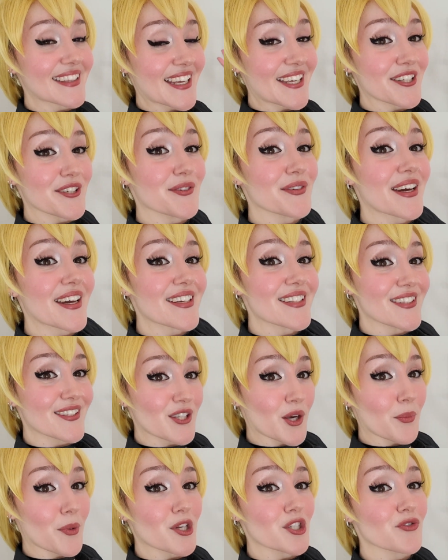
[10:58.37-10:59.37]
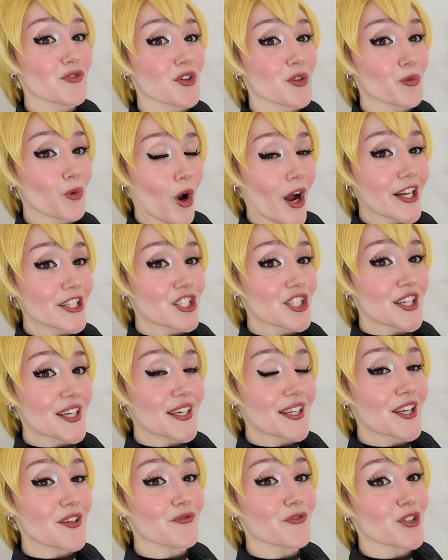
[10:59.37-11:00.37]
Thank you guys so much for watching
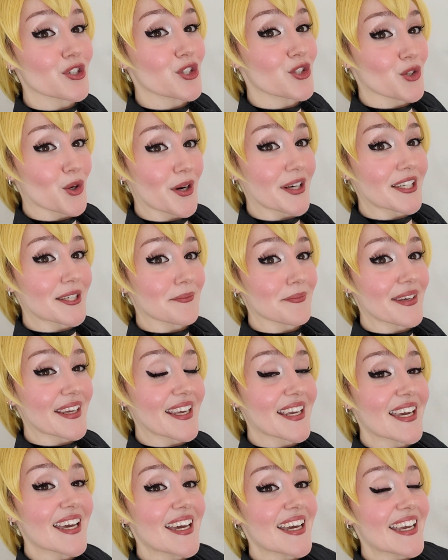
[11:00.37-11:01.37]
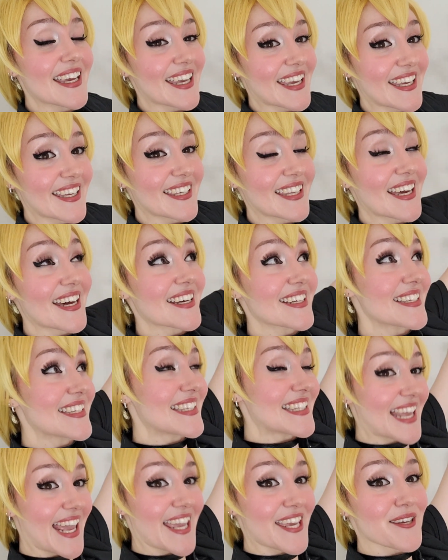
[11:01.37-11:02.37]
and for joining me in a
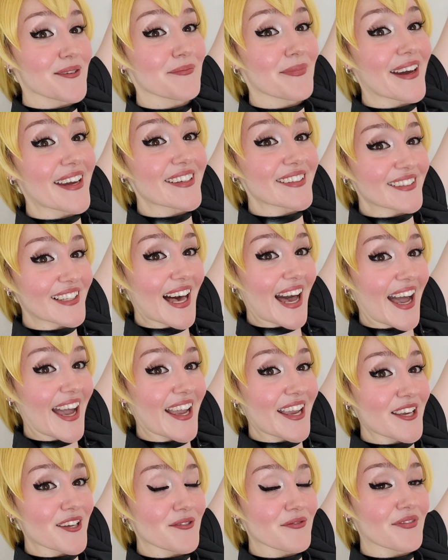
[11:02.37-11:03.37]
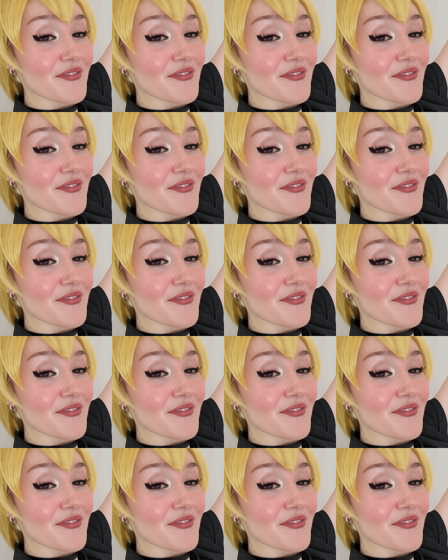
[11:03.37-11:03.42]
day in my life.